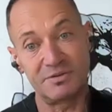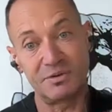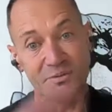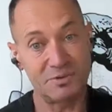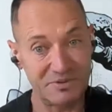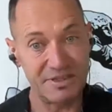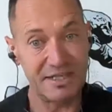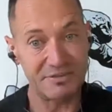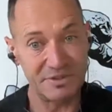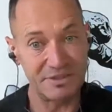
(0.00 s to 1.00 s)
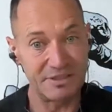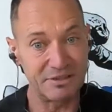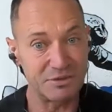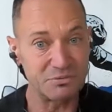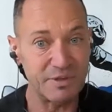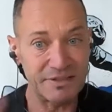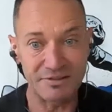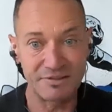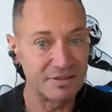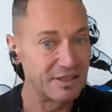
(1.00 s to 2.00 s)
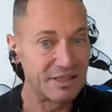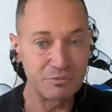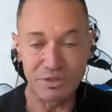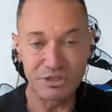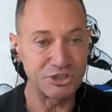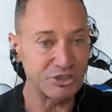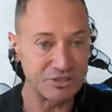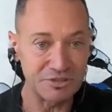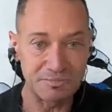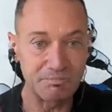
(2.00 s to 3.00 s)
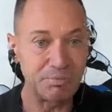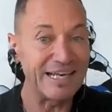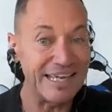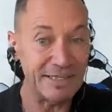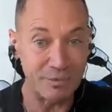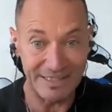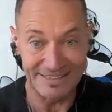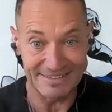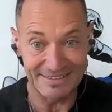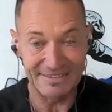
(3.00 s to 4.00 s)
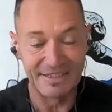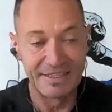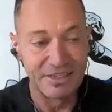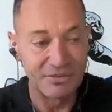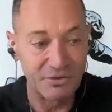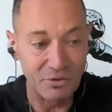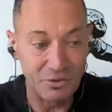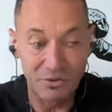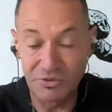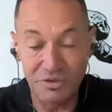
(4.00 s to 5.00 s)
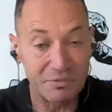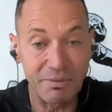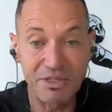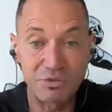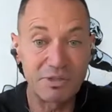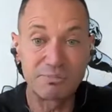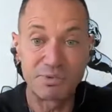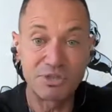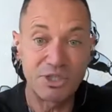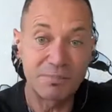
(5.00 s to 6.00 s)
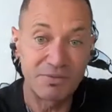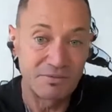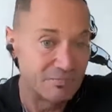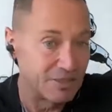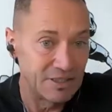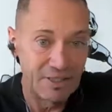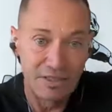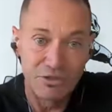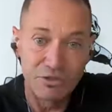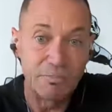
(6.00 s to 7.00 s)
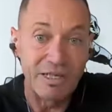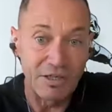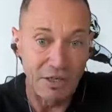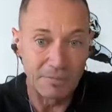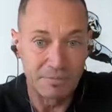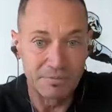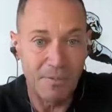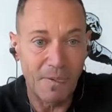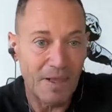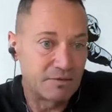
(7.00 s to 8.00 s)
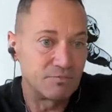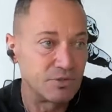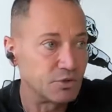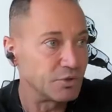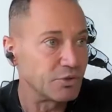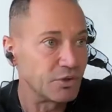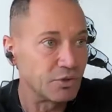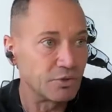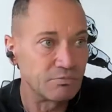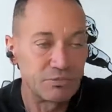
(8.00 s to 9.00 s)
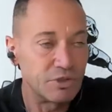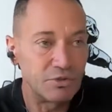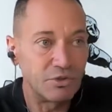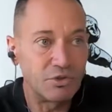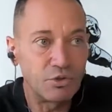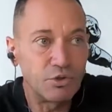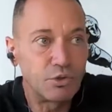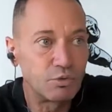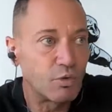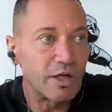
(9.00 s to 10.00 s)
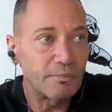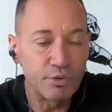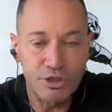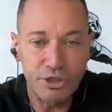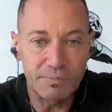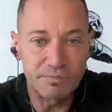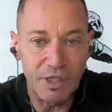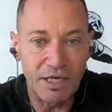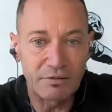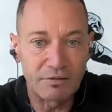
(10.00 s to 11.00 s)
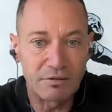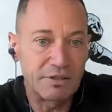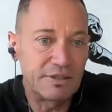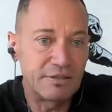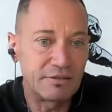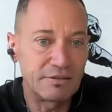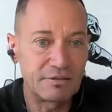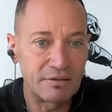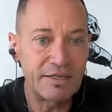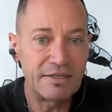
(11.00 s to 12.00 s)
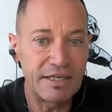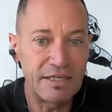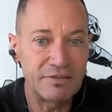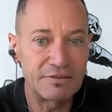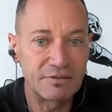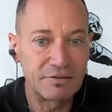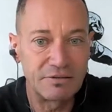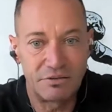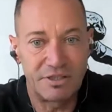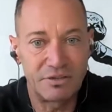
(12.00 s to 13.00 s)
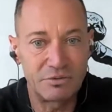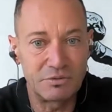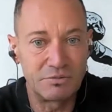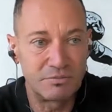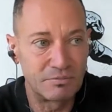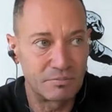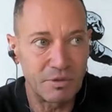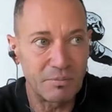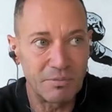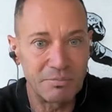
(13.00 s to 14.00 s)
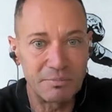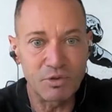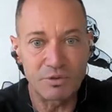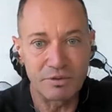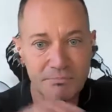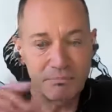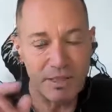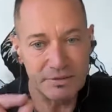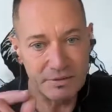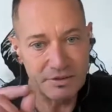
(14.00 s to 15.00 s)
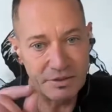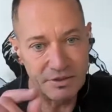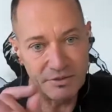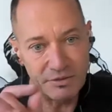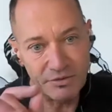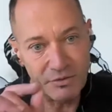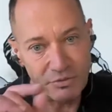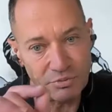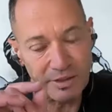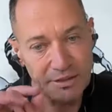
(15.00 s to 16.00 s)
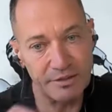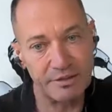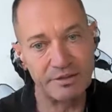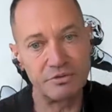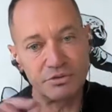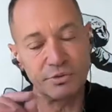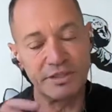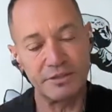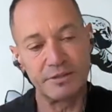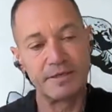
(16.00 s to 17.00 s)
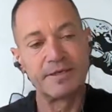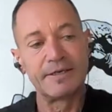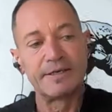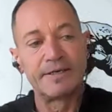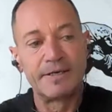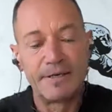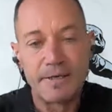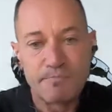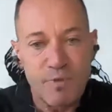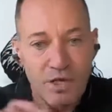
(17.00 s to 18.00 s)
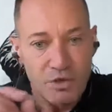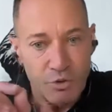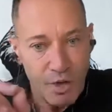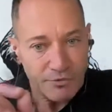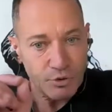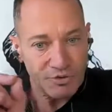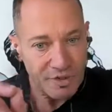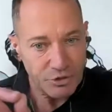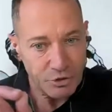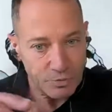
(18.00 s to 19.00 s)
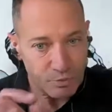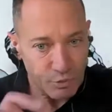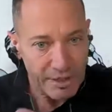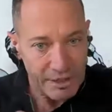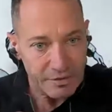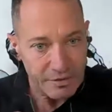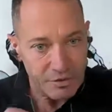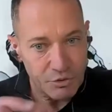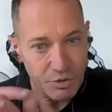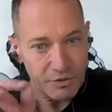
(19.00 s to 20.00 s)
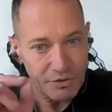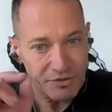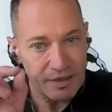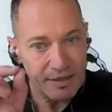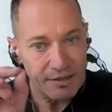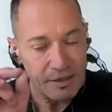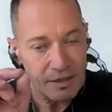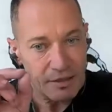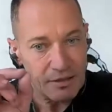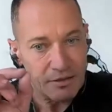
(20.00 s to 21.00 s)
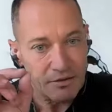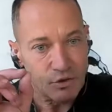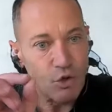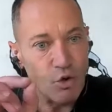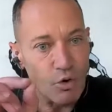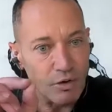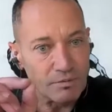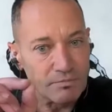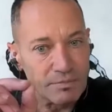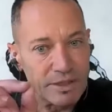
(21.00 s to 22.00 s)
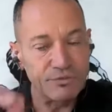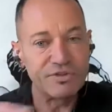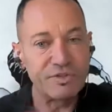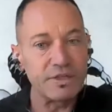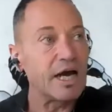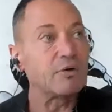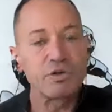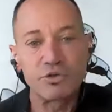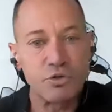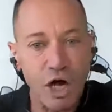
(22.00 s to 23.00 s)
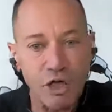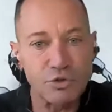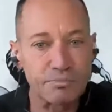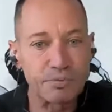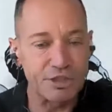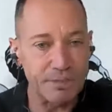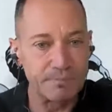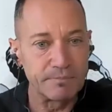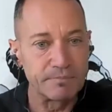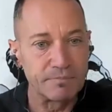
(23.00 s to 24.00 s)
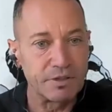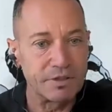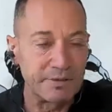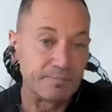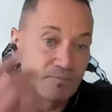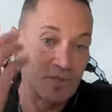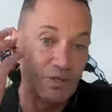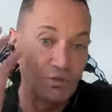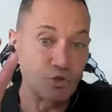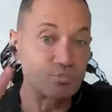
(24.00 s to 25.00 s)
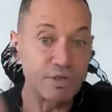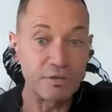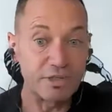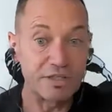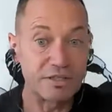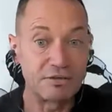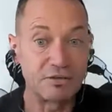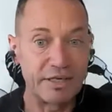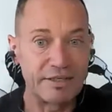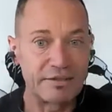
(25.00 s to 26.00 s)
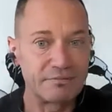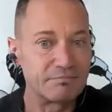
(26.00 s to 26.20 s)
almost everything. The rest will just play with it. So you start by doing push-ups, you build up. You don't know, you do one push-up now. In 10 days, you can do probably more. But here's the trick. You have to set your brain to understand the goal. If you say, I want to do 100 push-ups, okay, your brain will go like,